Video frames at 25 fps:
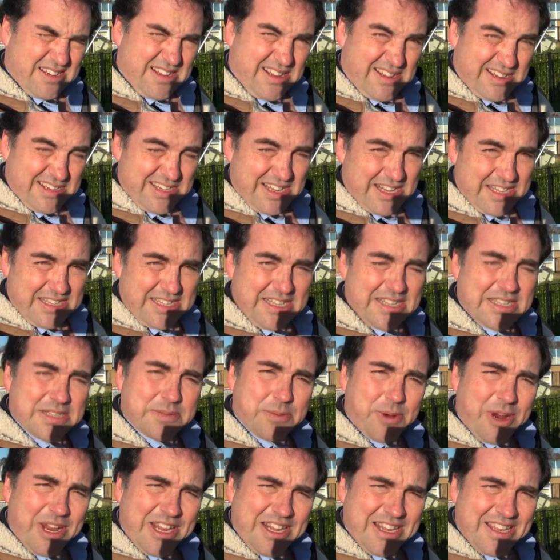Gosh, that
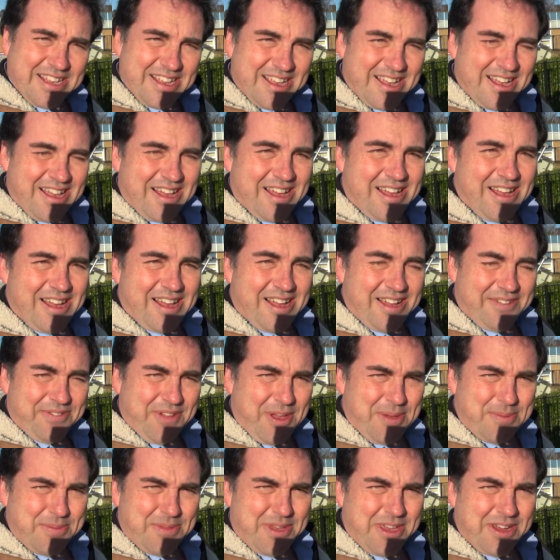sun's bright.
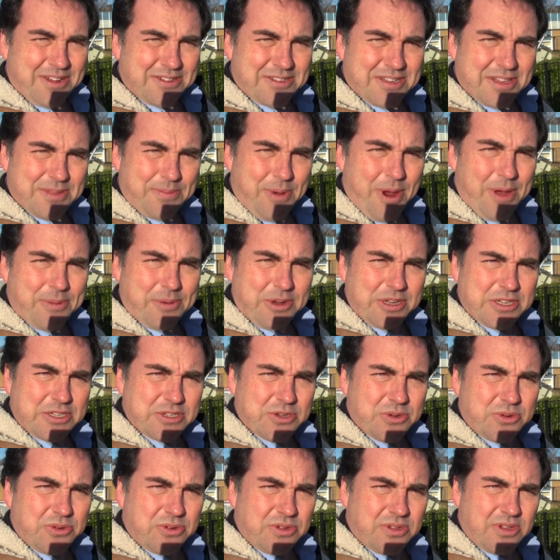I've come here to the primary
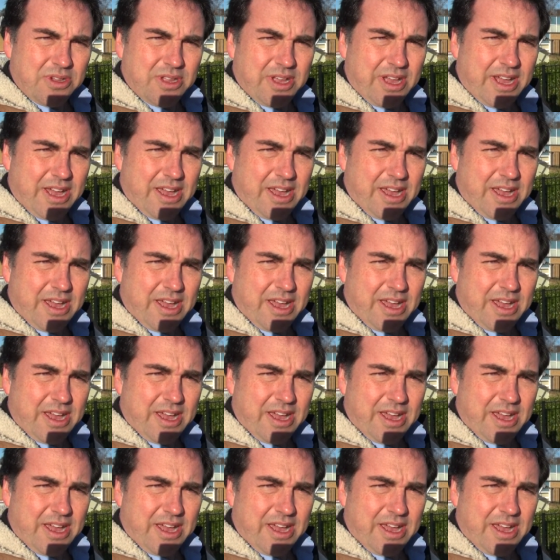school.